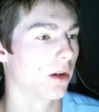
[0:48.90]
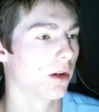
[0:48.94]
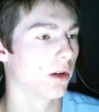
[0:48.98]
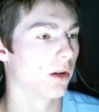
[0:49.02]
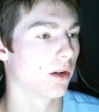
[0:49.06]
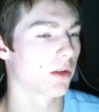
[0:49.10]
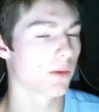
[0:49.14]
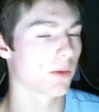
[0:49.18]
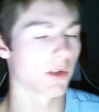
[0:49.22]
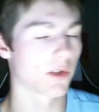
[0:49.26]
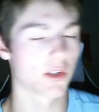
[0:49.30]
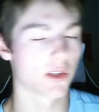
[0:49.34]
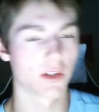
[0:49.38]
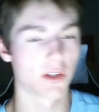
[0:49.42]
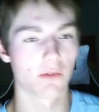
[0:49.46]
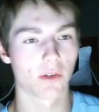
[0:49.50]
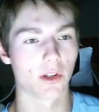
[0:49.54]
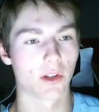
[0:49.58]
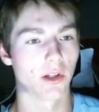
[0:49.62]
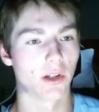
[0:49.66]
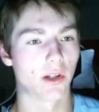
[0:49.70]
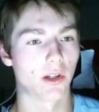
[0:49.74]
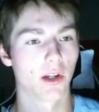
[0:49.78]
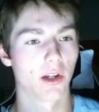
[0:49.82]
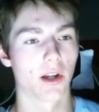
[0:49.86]

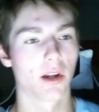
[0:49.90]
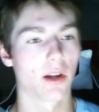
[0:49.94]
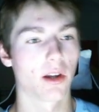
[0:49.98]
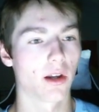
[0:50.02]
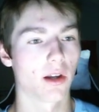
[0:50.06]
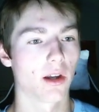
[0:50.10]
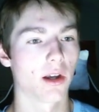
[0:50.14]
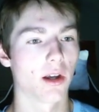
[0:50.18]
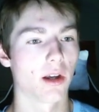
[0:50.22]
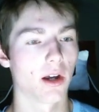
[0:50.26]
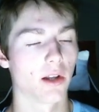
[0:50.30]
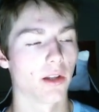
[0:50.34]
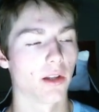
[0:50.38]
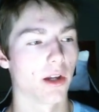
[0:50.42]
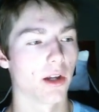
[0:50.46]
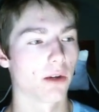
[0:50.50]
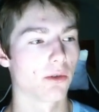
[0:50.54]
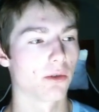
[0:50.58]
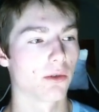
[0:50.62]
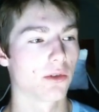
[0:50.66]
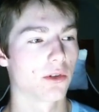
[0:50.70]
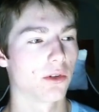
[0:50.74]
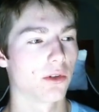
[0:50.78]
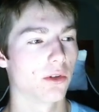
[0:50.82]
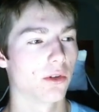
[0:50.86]
specifically an AI
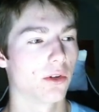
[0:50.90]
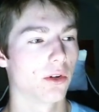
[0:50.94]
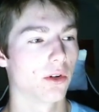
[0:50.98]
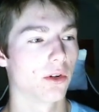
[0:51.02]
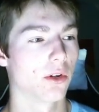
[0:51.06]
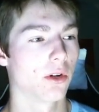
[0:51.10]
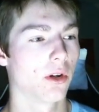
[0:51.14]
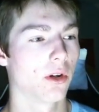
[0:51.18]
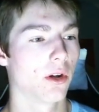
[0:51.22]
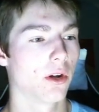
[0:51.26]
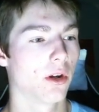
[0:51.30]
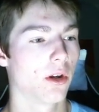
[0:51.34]
language tutor,